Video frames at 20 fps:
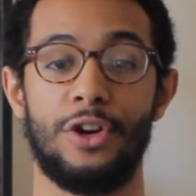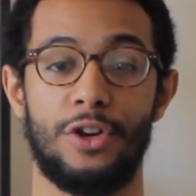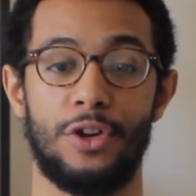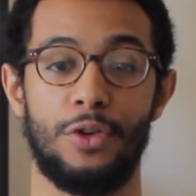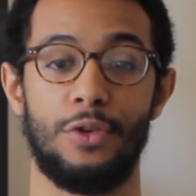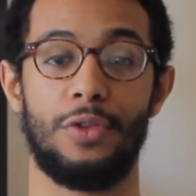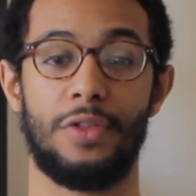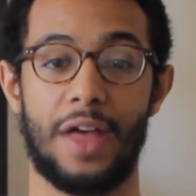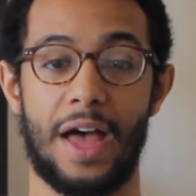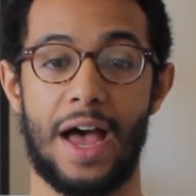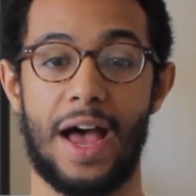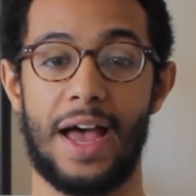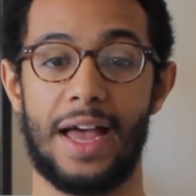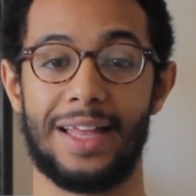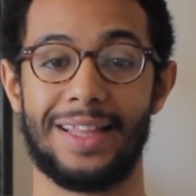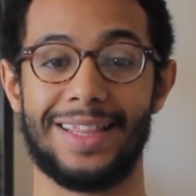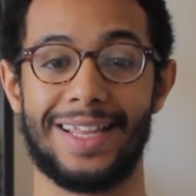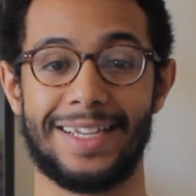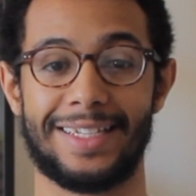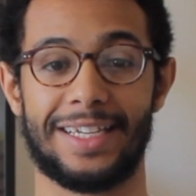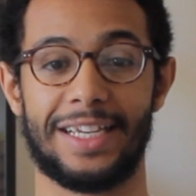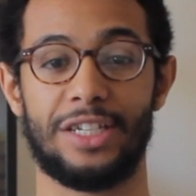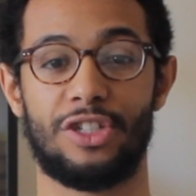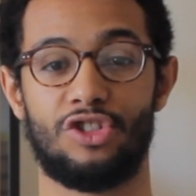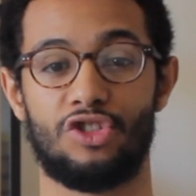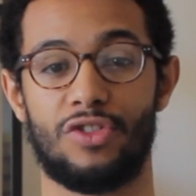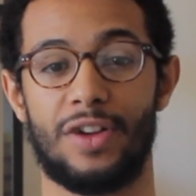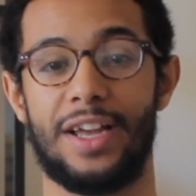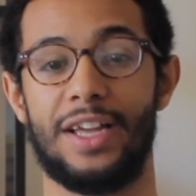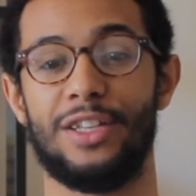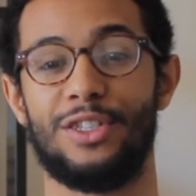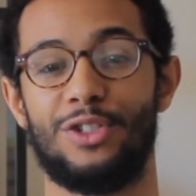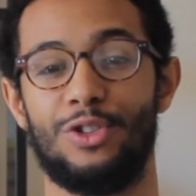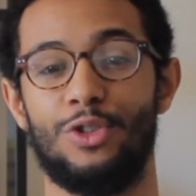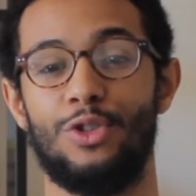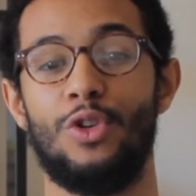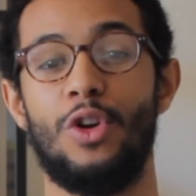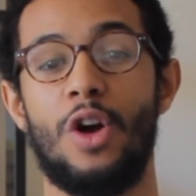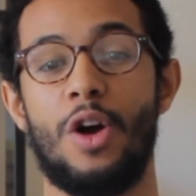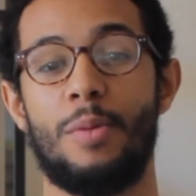do that, and let's get straight
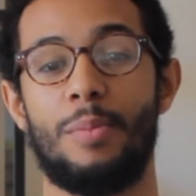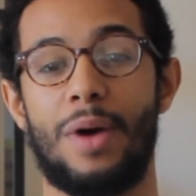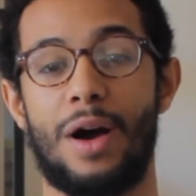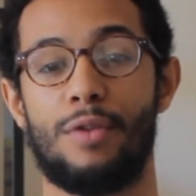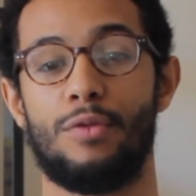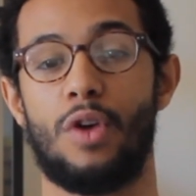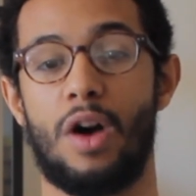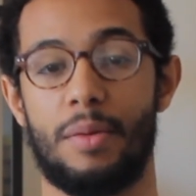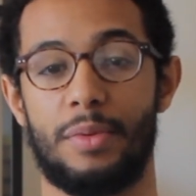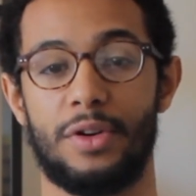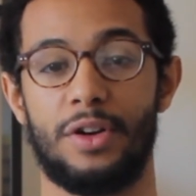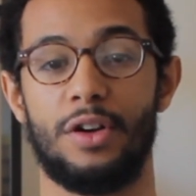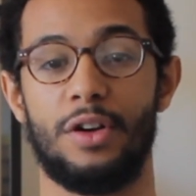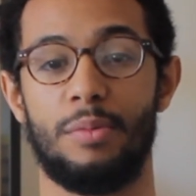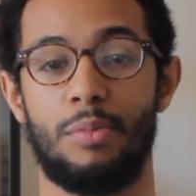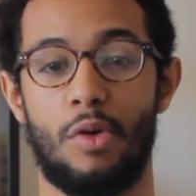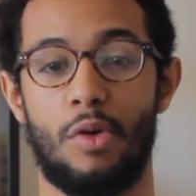into my Robinhood